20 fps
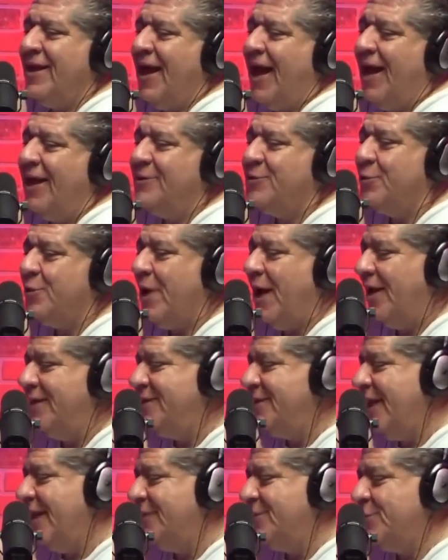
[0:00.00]
I
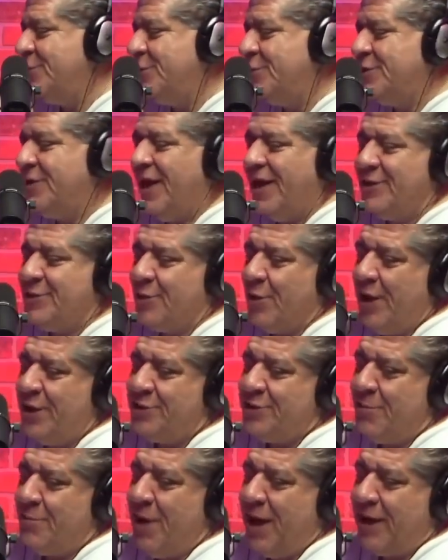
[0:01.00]
tried
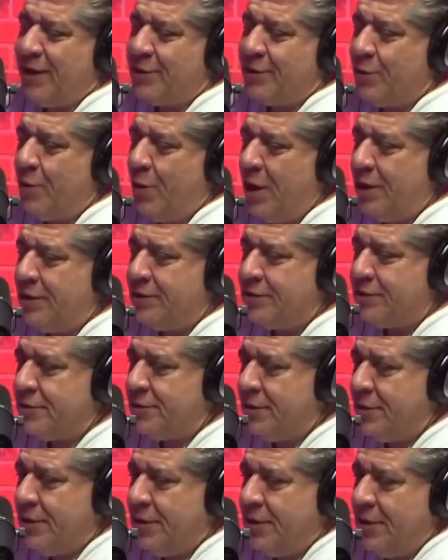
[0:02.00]
Jamaica twice,
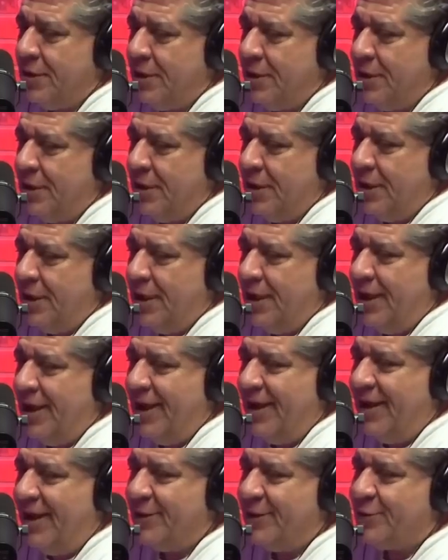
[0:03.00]

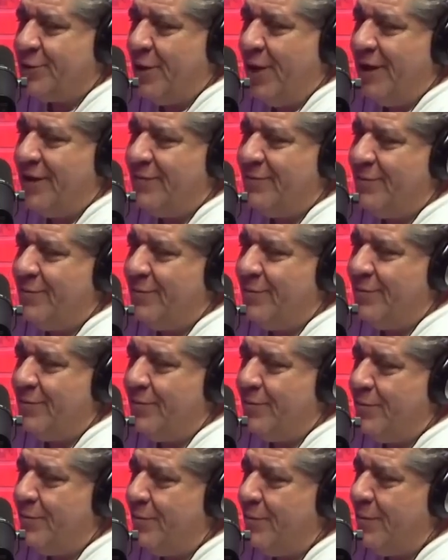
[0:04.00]
and I tried
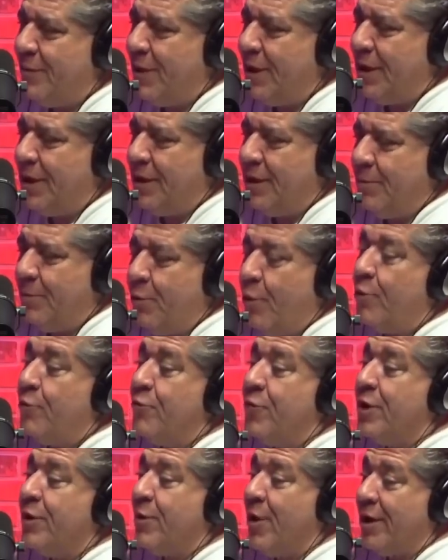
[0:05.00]
Puerto
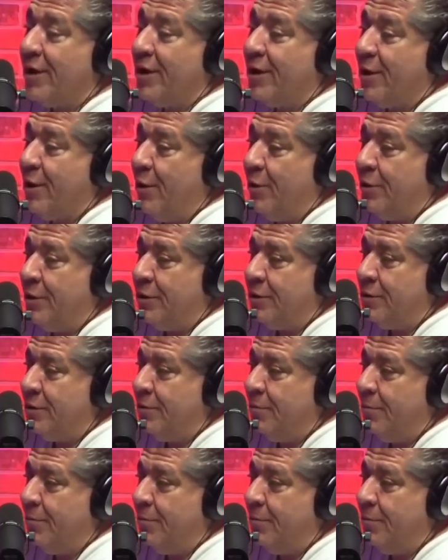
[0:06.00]
Rico. I could go to.